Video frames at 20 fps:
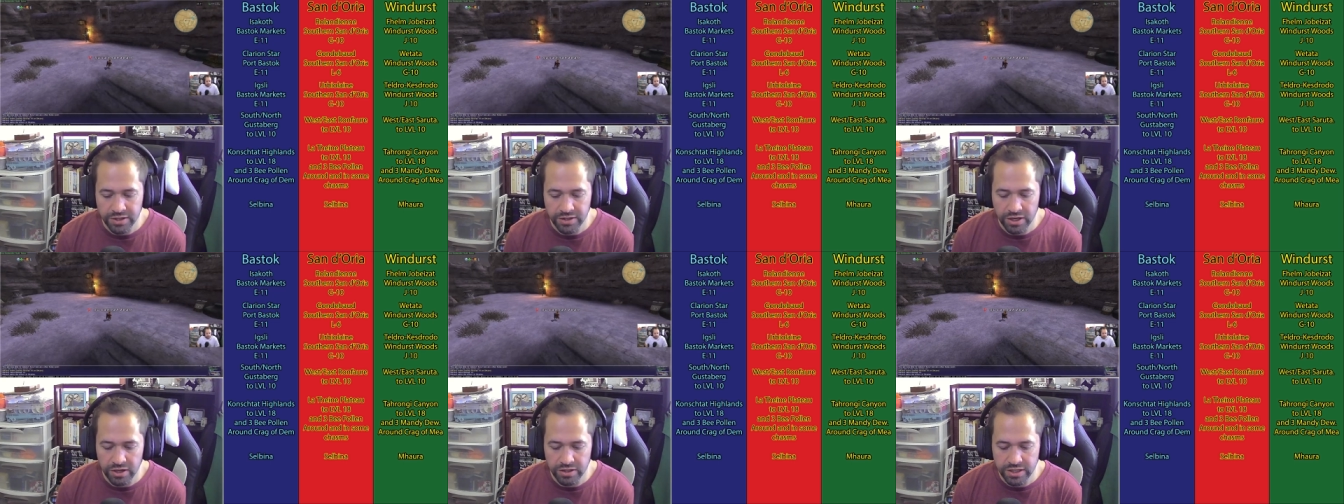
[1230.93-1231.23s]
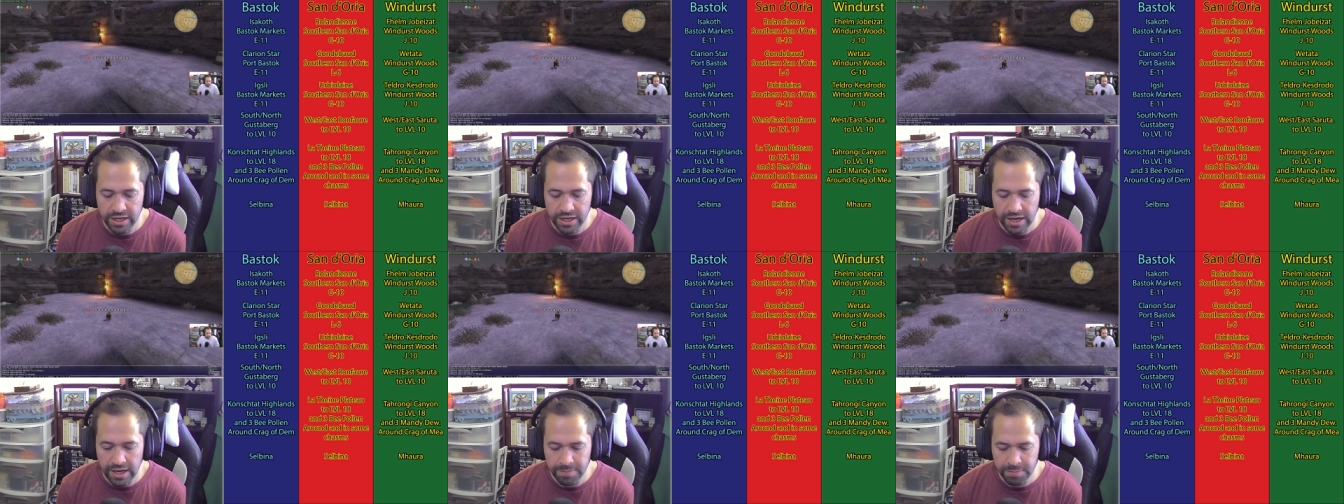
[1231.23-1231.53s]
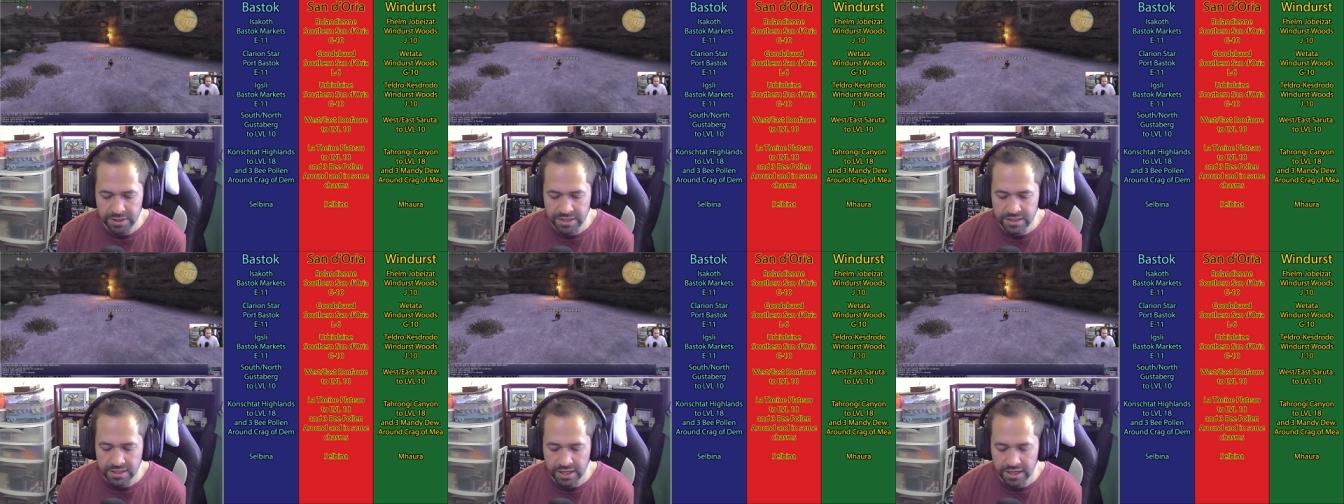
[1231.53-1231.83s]
there's a
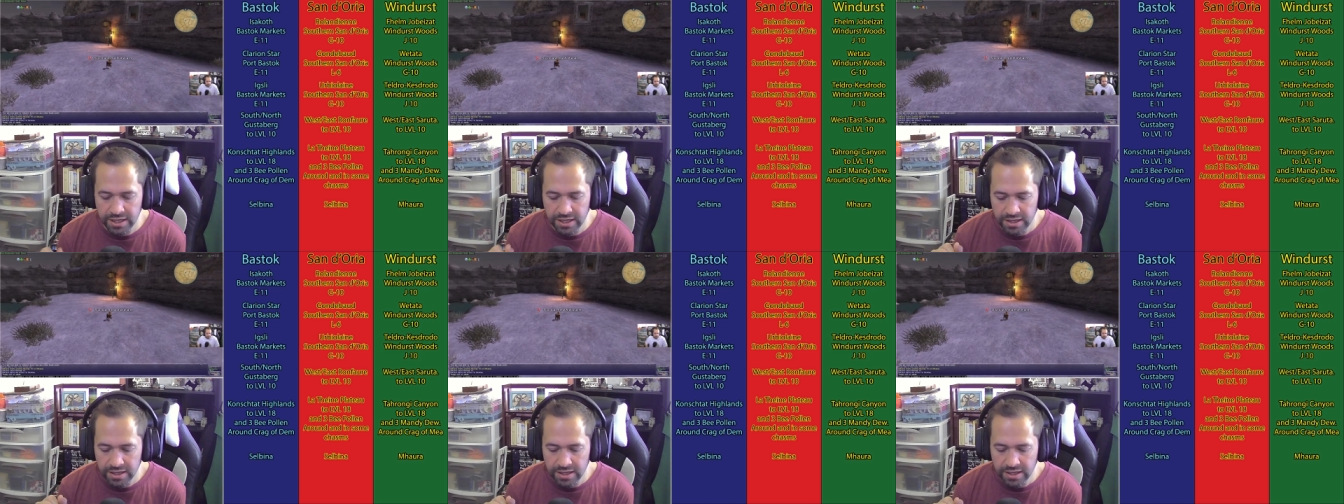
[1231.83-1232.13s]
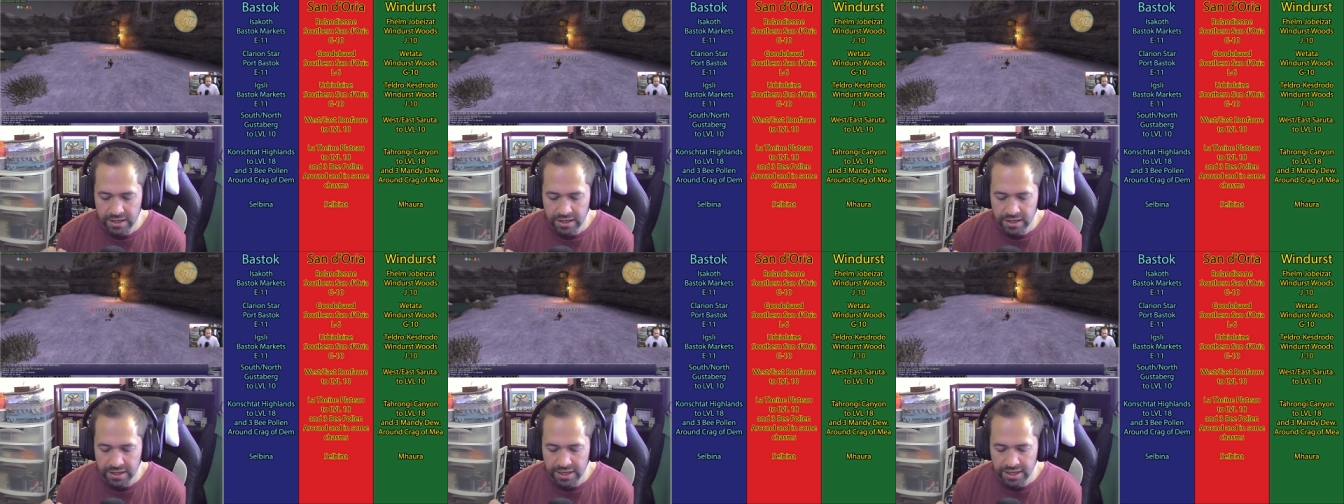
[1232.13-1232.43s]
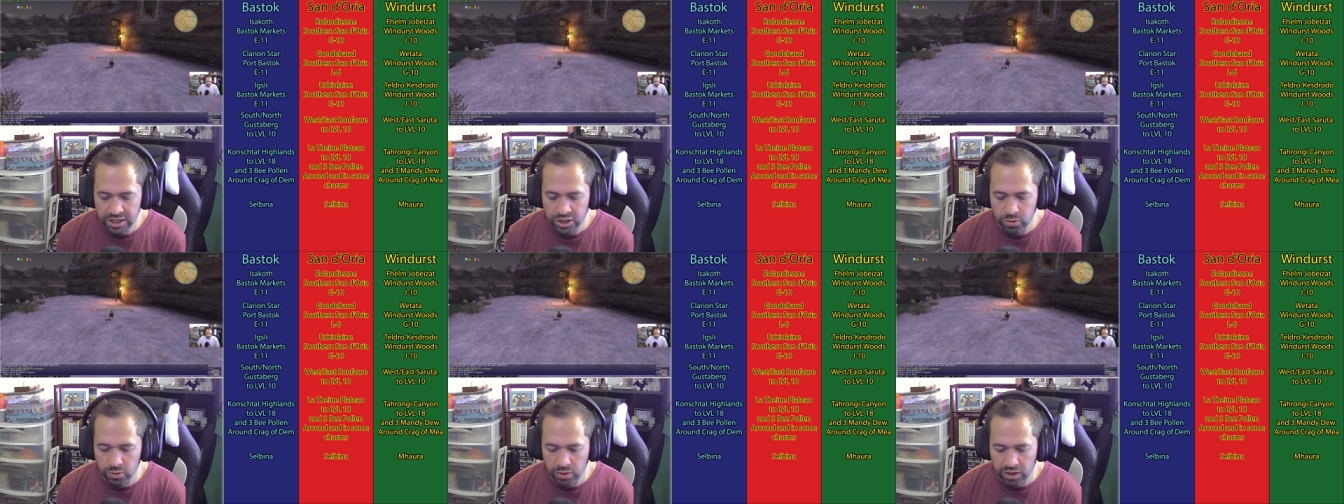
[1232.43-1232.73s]
NPC
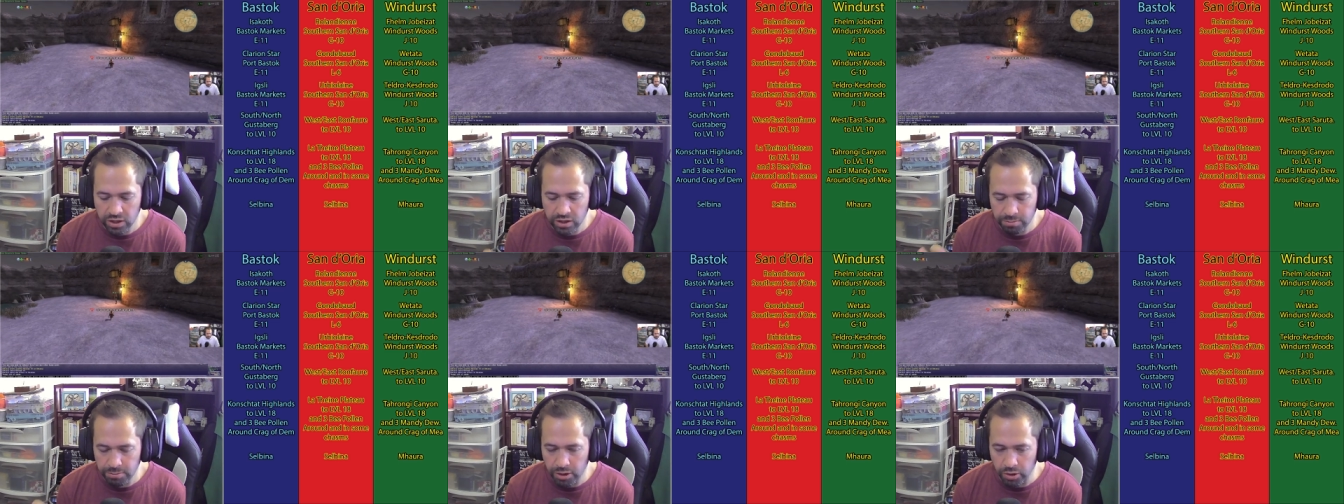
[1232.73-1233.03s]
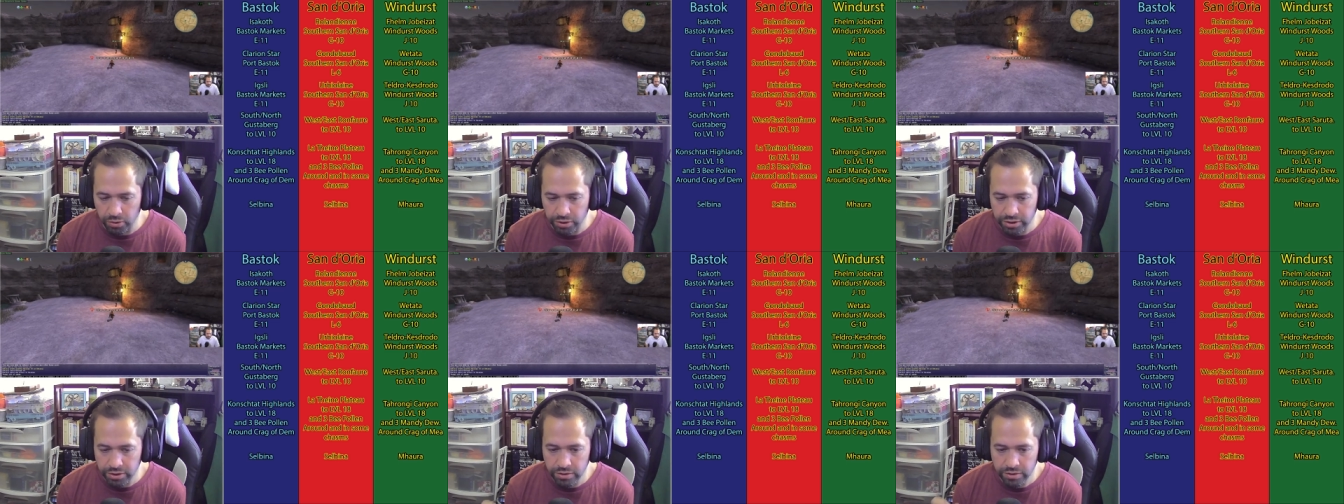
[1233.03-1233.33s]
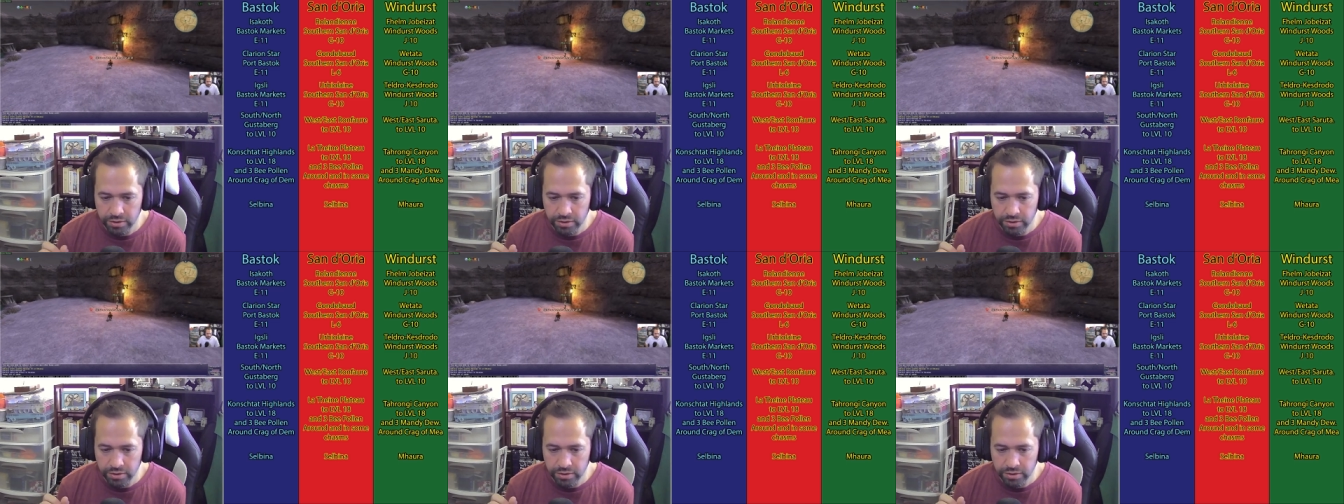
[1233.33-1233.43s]
next to a little boat,